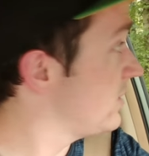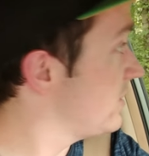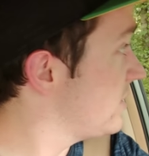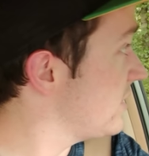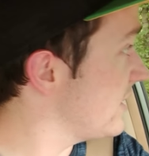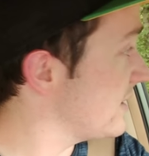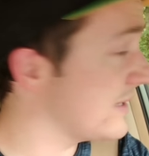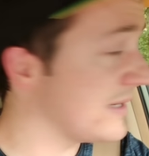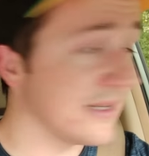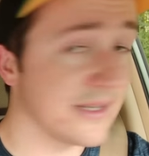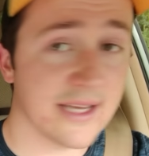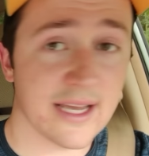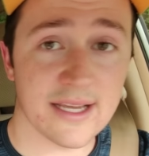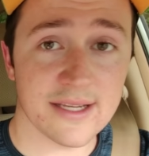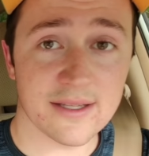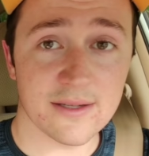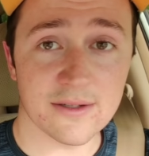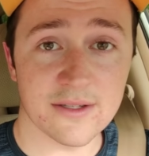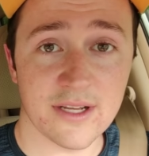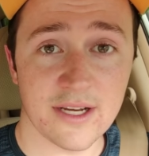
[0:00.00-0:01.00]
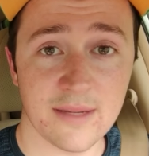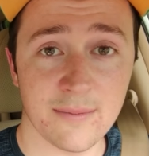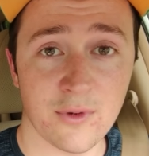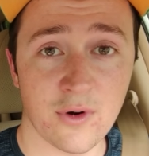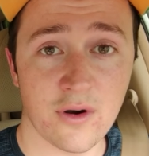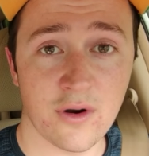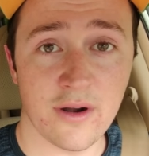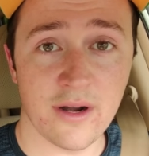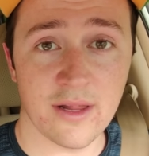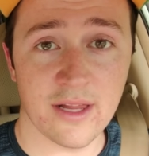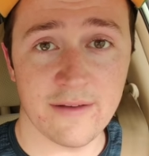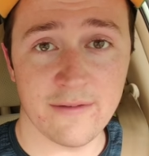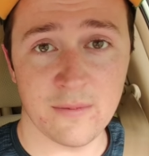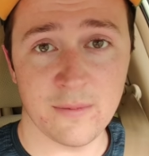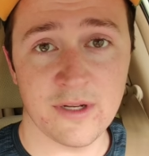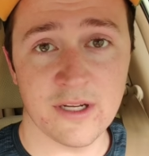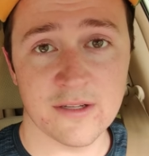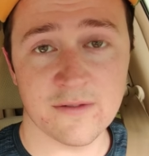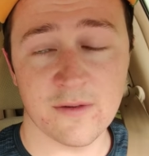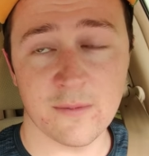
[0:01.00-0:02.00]
just in case there's any more, and 11
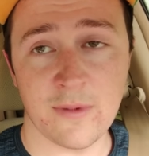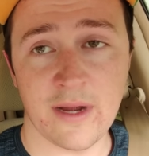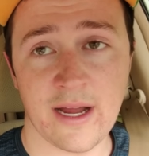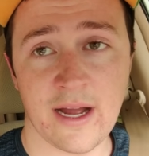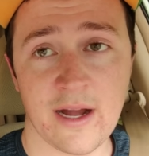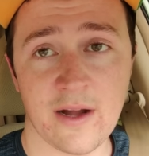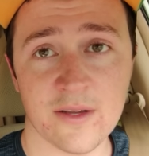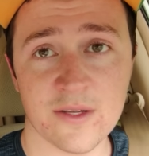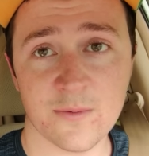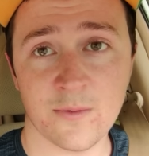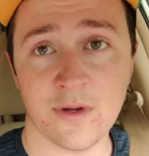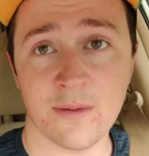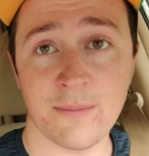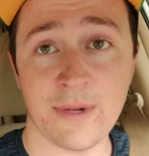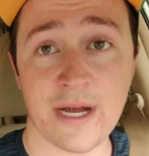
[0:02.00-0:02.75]
minutes from my house one